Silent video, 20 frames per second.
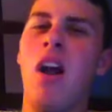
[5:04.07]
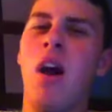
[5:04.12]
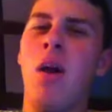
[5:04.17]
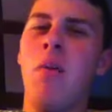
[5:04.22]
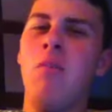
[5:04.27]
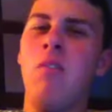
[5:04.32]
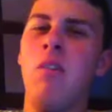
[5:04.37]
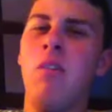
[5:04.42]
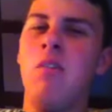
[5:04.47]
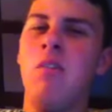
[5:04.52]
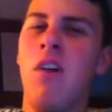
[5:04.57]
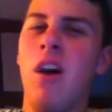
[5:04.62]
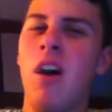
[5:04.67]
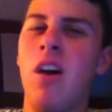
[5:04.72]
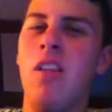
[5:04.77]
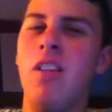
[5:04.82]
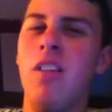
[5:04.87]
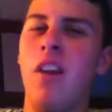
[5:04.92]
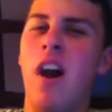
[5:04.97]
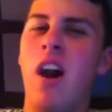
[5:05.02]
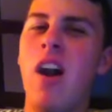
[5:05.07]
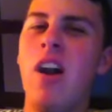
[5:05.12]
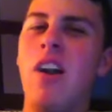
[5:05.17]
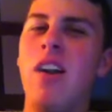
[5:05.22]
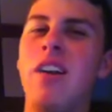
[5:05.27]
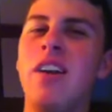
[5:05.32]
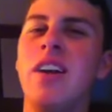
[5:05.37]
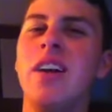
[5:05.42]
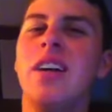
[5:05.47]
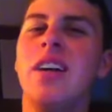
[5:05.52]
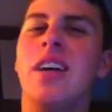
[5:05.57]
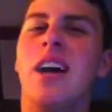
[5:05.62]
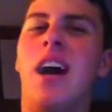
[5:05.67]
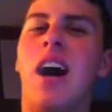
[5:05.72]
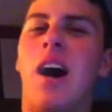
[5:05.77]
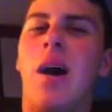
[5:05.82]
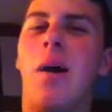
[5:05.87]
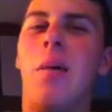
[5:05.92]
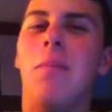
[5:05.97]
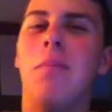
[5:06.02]
now. I'm so fucking tired.
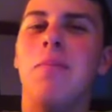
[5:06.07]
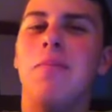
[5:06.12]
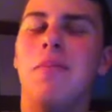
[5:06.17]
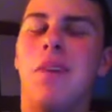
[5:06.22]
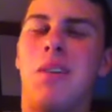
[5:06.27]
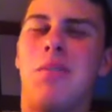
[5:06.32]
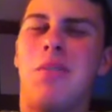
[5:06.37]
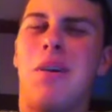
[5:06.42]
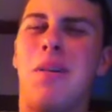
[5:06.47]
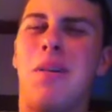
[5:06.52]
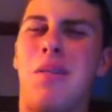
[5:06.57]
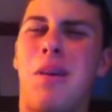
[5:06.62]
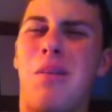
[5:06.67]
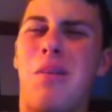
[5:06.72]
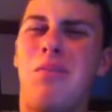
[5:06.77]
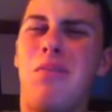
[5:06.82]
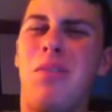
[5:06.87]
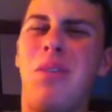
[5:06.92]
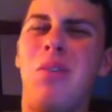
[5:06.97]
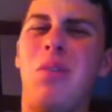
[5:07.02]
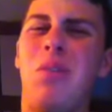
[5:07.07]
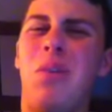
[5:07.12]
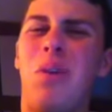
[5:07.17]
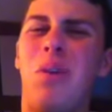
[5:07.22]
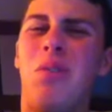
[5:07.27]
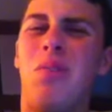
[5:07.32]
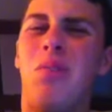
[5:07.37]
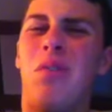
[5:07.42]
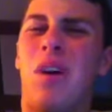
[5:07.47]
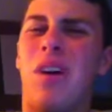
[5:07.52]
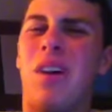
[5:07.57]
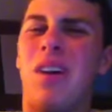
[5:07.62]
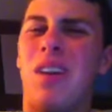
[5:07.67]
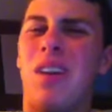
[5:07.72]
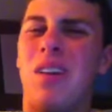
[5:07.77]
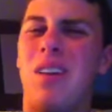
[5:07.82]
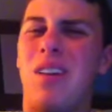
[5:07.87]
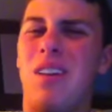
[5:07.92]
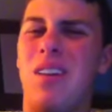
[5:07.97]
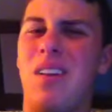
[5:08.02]
A few good
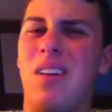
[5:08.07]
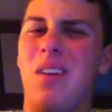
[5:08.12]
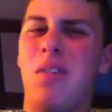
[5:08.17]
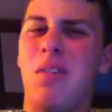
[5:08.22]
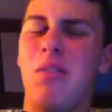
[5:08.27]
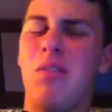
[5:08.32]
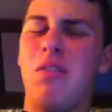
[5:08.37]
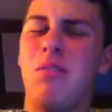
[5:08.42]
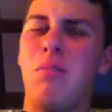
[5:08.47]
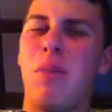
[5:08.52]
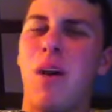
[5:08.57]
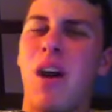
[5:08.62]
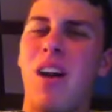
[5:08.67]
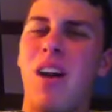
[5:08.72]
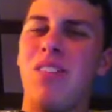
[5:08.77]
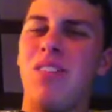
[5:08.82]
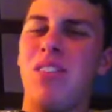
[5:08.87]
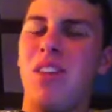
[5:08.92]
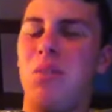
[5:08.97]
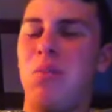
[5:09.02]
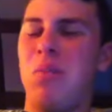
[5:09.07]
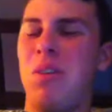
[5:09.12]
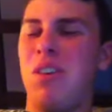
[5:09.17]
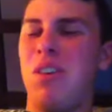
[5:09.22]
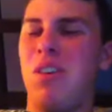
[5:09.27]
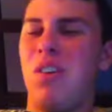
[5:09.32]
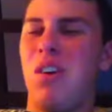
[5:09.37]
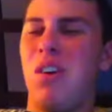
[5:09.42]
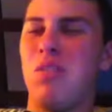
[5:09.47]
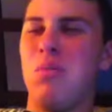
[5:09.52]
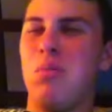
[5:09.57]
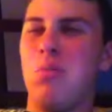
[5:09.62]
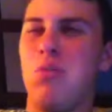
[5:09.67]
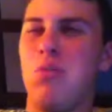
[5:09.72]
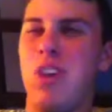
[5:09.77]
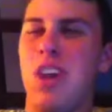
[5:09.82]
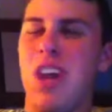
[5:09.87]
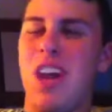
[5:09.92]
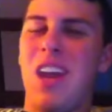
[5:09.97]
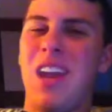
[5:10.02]
fucking, you know, spots, like when he calls them
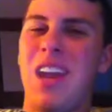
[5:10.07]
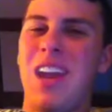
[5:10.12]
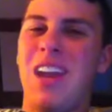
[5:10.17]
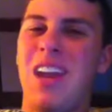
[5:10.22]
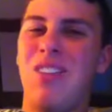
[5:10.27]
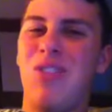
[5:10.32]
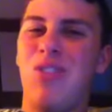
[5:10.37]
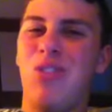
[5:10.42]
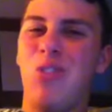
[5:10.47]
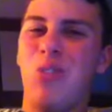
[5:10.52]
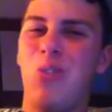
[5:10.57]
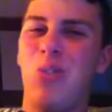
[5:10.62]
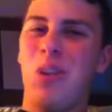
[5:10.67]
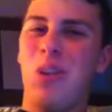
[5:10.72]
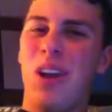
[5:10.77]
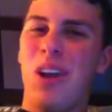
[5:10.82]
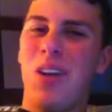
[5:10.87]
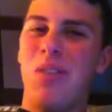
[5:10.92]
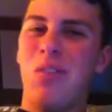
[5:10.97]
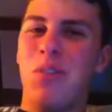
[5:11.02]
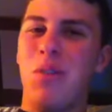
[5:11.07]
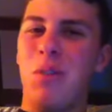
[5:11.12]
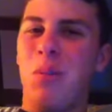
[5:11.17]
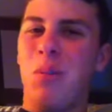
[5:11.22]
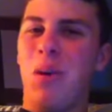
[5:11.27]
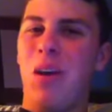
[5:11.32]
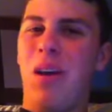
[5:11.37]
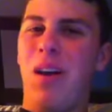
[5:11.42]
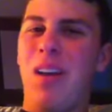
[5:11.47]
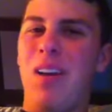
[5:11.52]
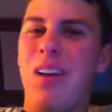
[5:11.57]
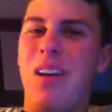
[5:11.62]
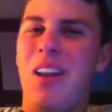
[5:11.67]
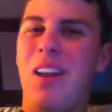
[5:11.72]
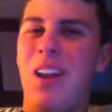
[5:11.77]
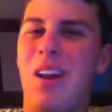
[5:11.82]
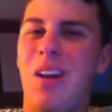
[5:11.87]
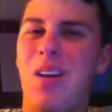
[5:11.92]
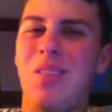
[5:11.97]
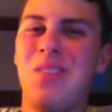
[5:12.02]
jackasses or whatever, but, you
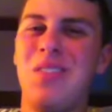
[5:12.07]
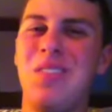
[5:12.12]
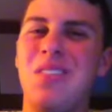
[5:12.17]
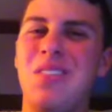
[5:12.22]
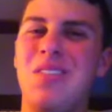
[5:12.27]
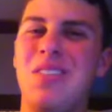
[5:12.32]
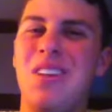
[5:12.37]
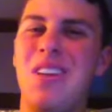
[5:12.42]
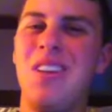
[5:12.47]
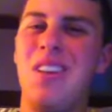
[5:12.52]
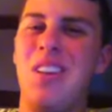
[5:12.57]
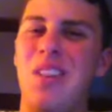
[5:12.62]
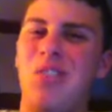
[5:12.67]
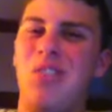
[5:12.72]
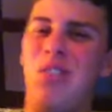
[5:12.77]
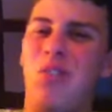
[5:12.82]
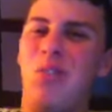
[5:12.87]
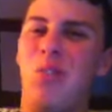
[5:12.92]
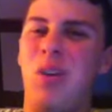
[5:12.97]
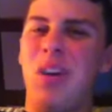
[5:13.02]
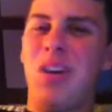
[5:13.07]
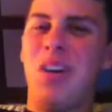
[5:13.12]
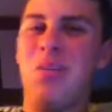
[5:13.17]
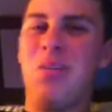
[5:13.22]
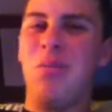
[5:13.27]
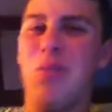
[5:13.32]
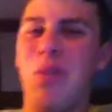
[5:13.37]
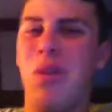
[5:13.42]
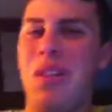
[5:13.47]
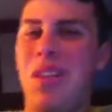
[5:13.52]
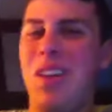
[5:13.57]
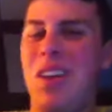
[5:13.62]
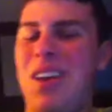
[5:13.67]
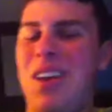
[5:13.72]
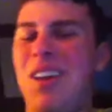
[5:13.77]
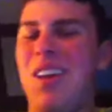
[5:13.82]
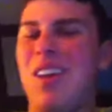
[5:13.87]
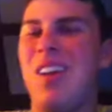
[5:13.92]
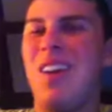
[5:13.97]
know, just didn't enjoy it really